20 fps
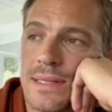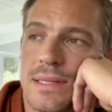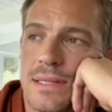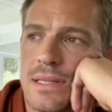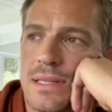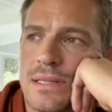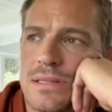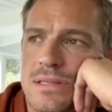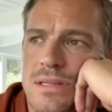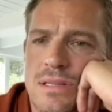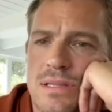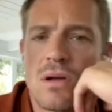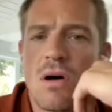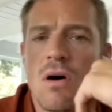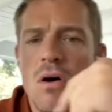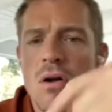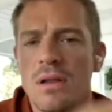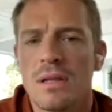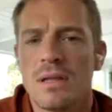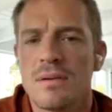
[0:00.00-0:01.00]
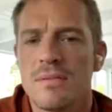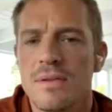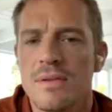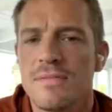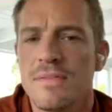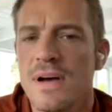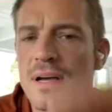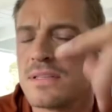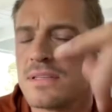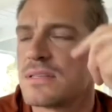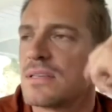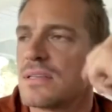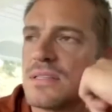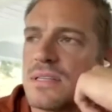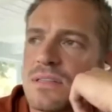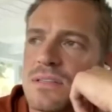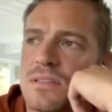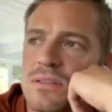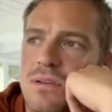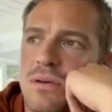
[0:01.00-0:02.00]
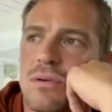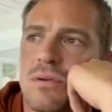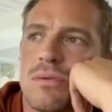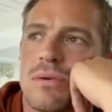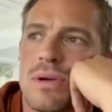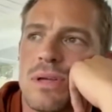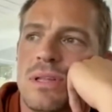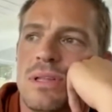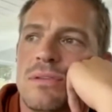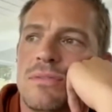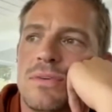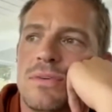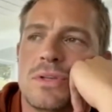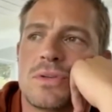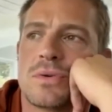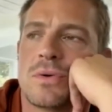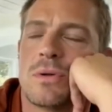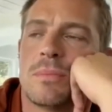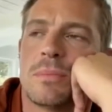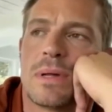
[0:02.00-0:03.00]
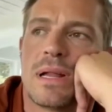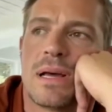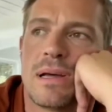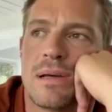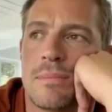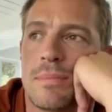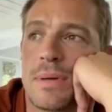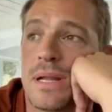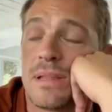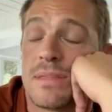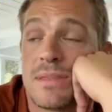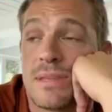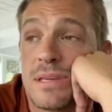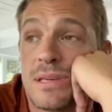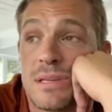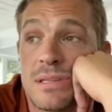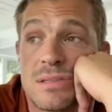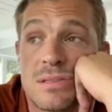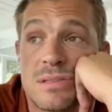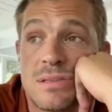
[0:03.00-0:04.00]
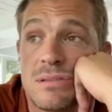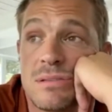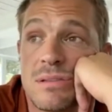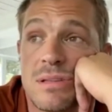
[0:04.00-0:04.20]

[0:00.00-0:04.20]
It's hard to give advice because it's so individual, but I think it's